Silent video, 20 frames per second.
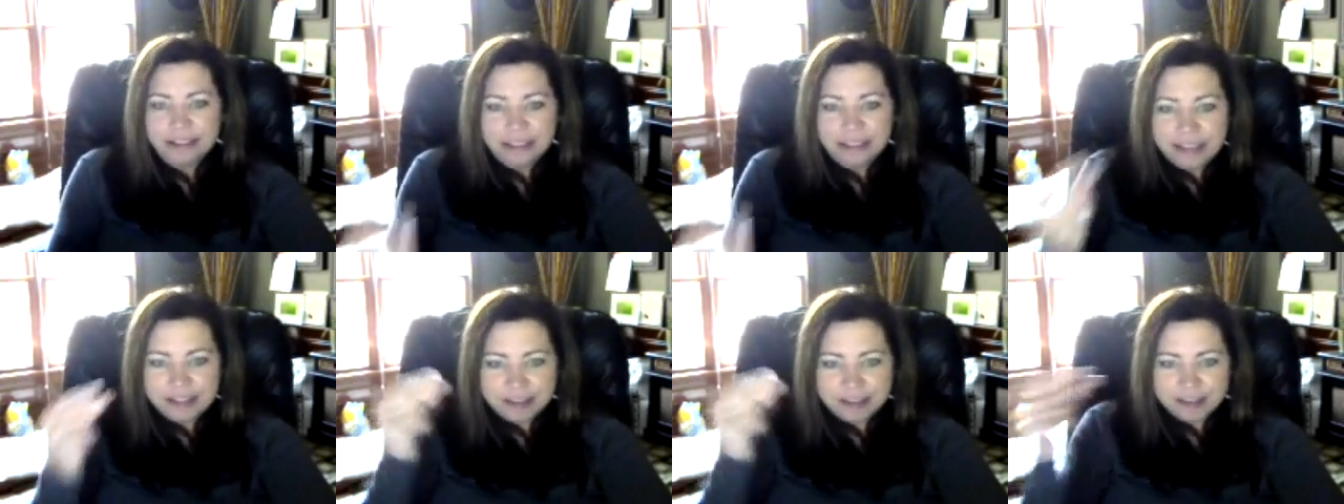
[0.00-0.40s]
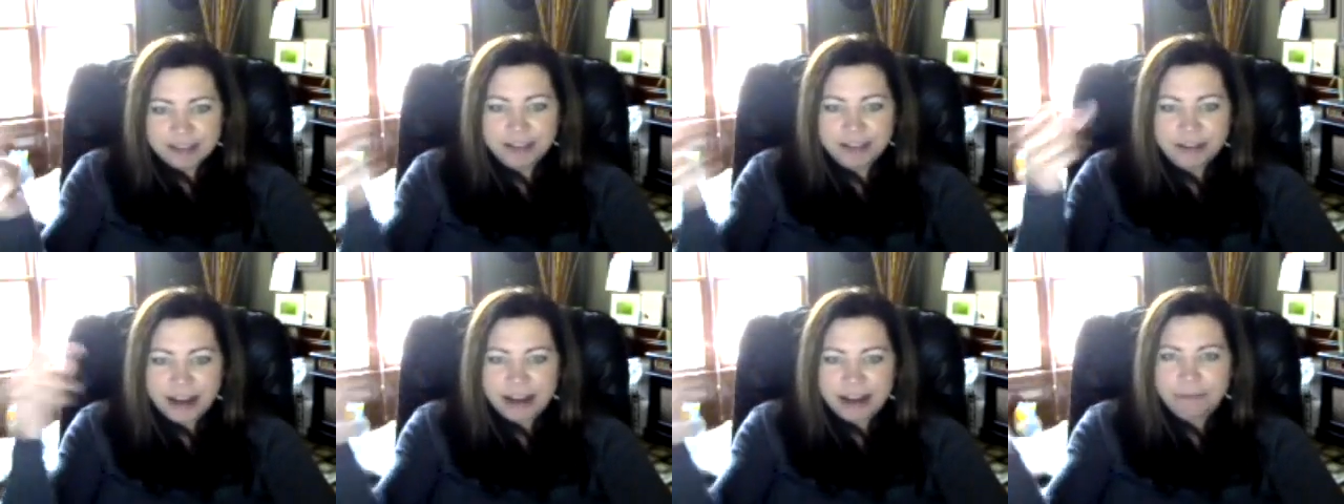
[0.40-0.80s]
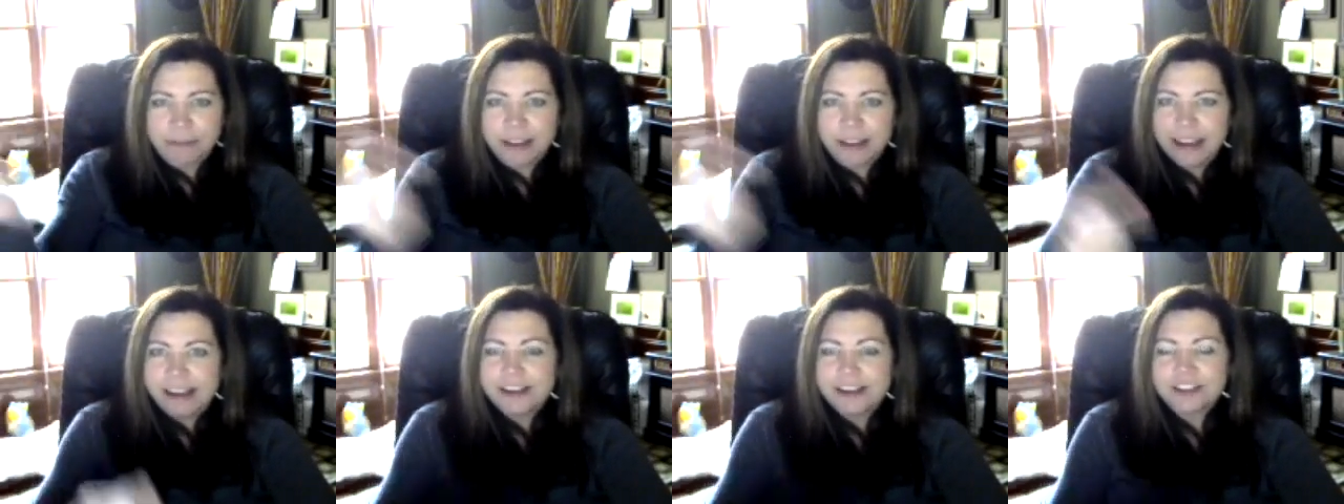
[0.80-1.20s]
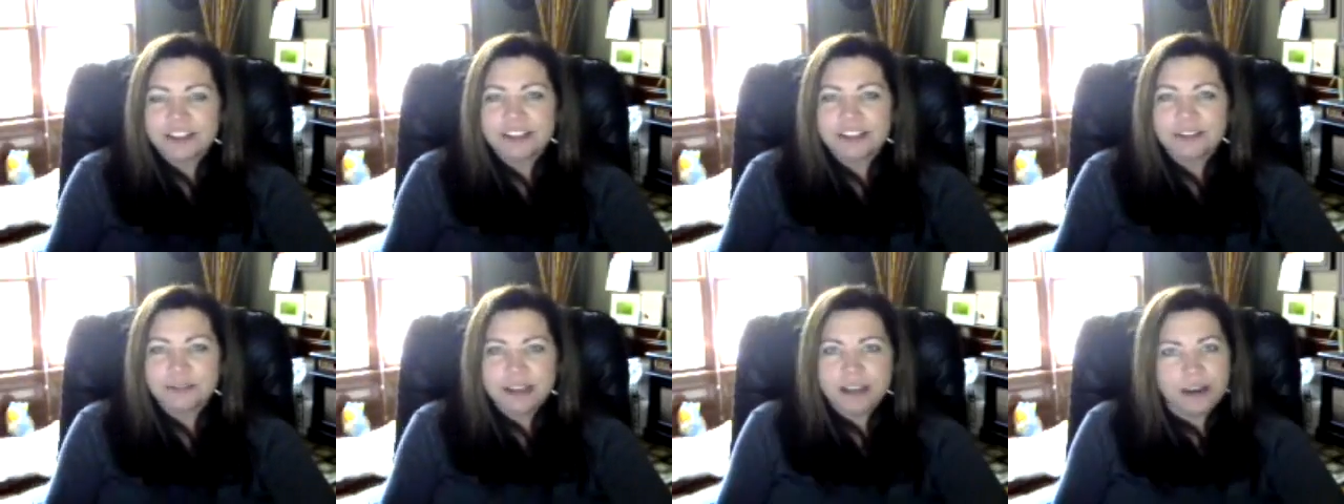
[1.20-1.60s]
instant
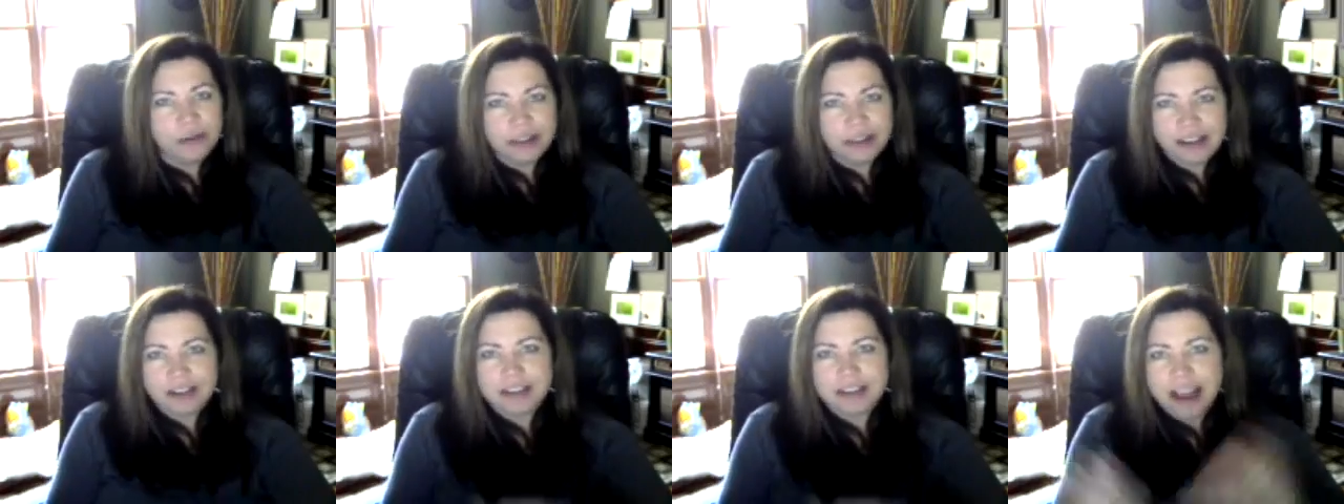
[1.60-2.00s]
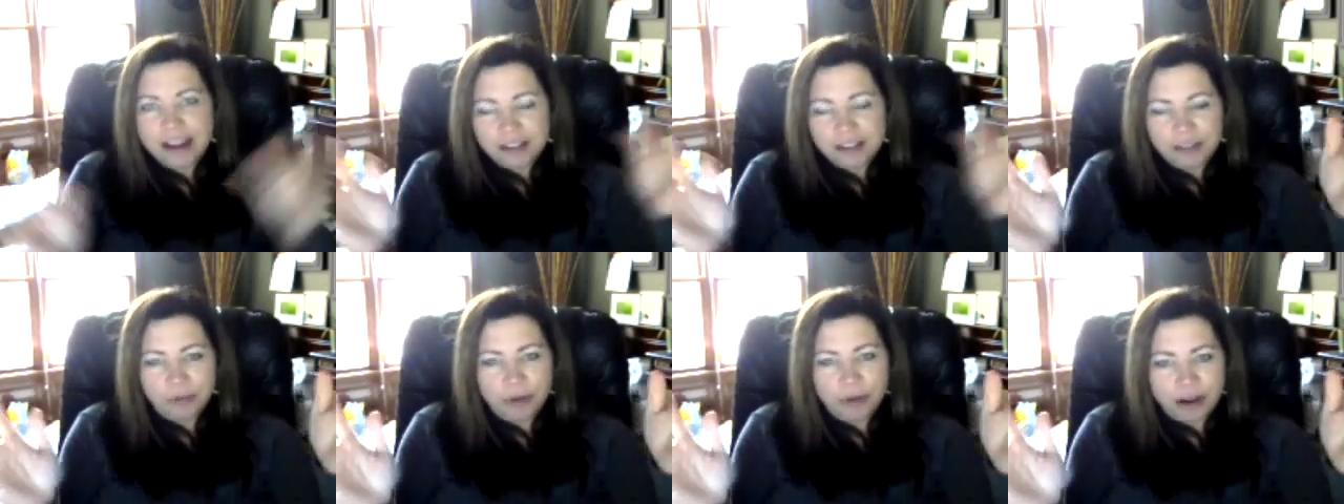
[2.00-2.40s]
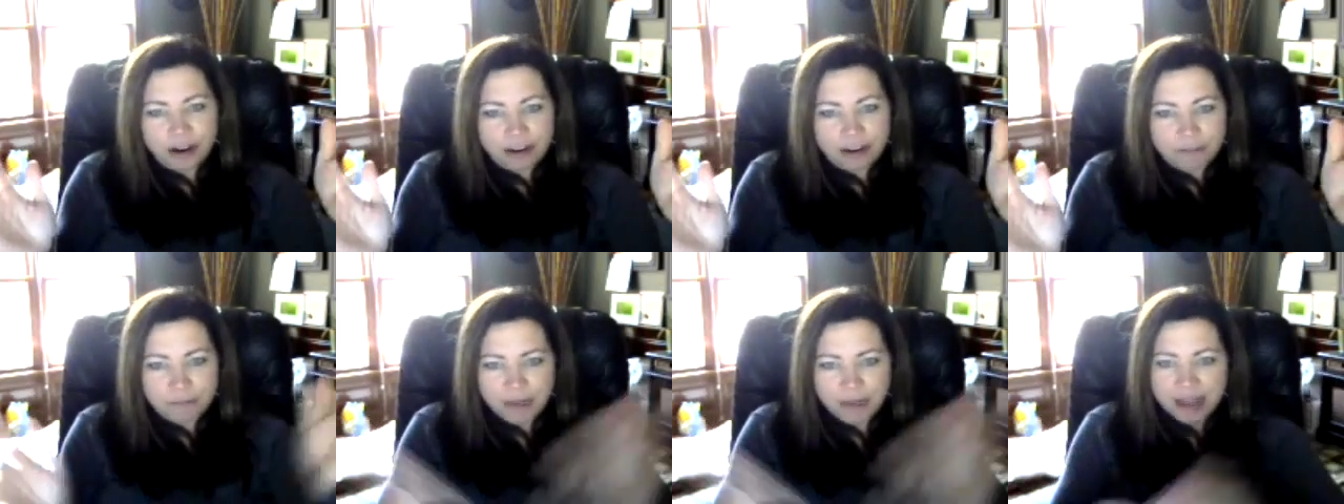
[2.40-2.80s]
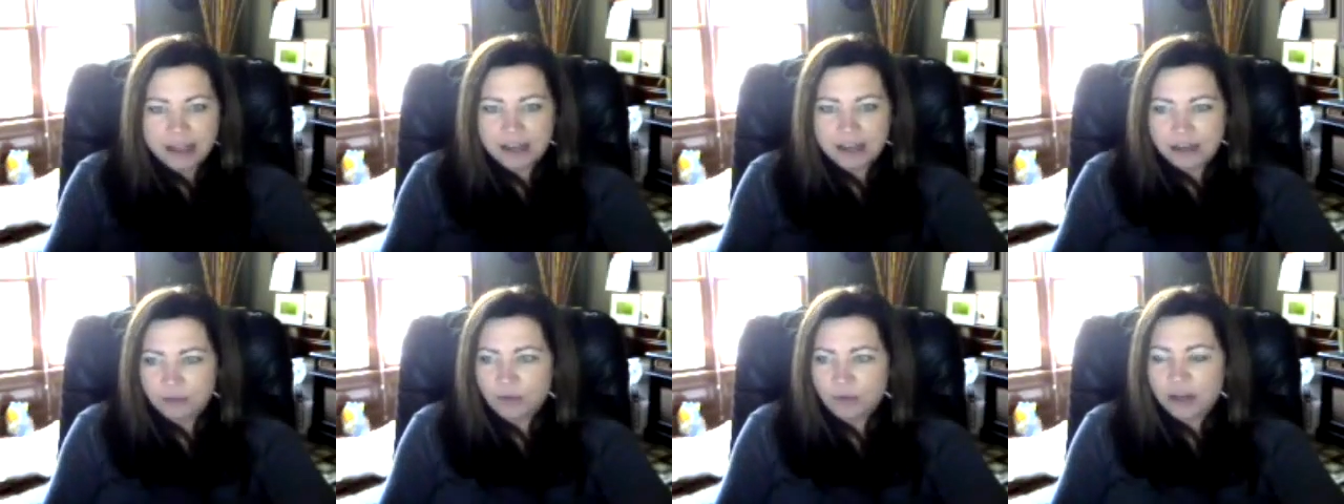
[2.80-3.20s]
gratification of knowing exactly where I've
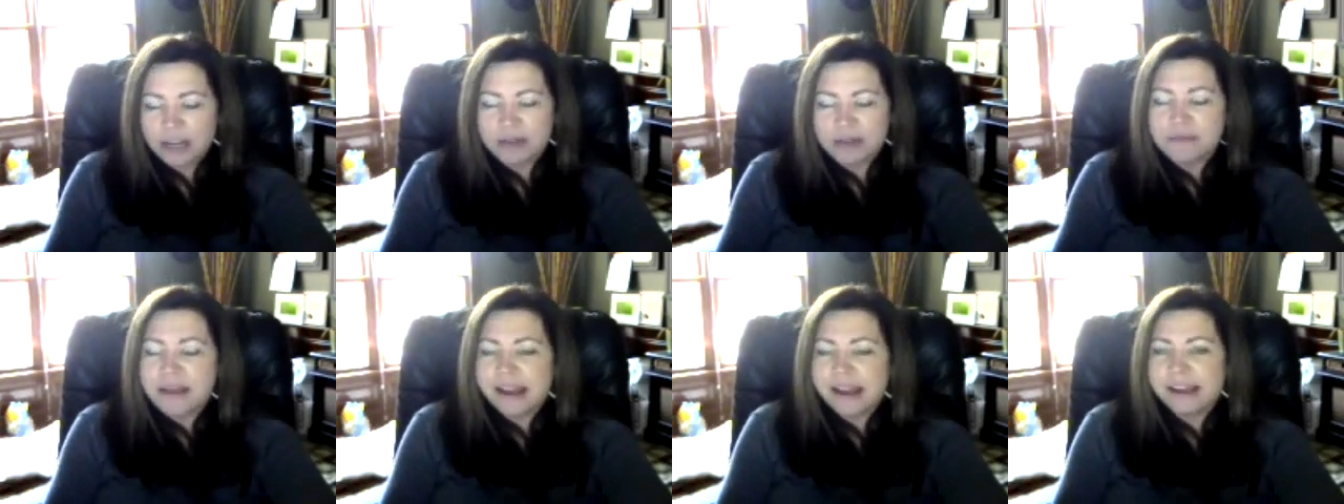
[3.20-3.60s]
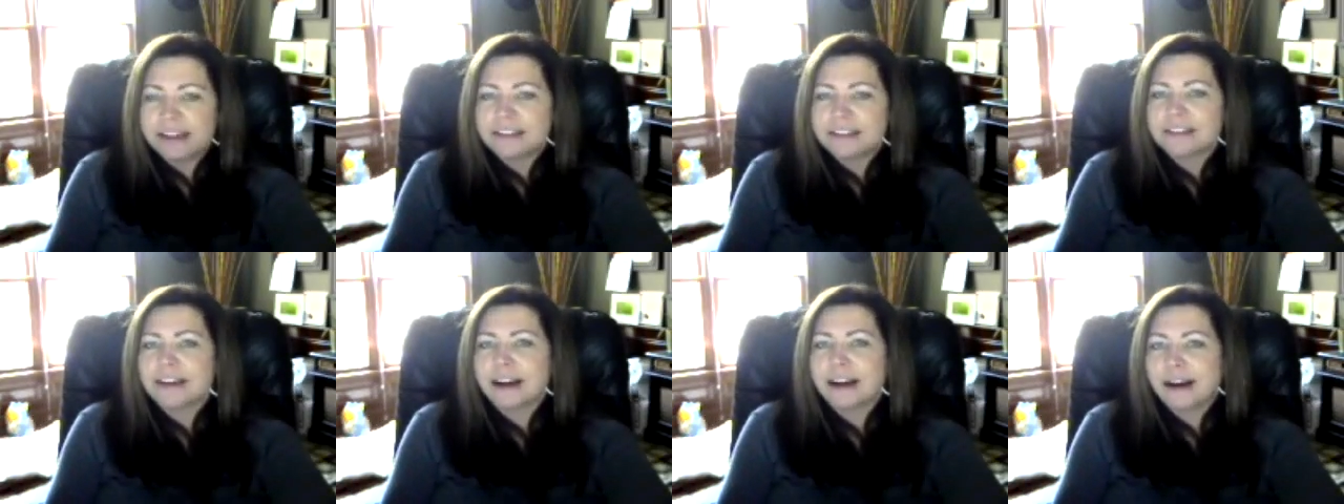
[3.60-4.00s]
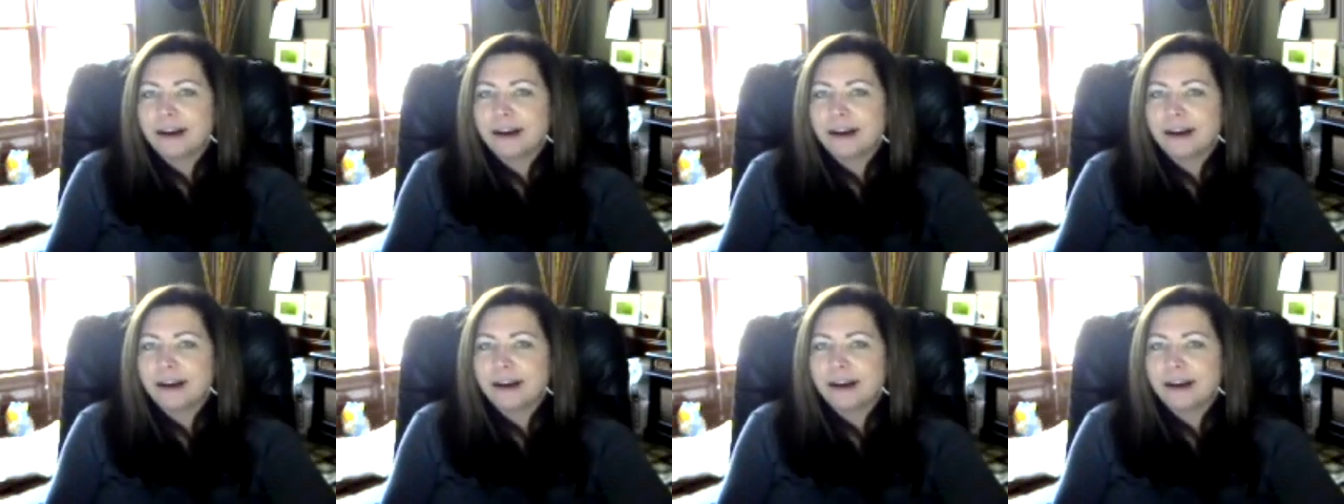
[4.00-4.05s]
been and what it meant,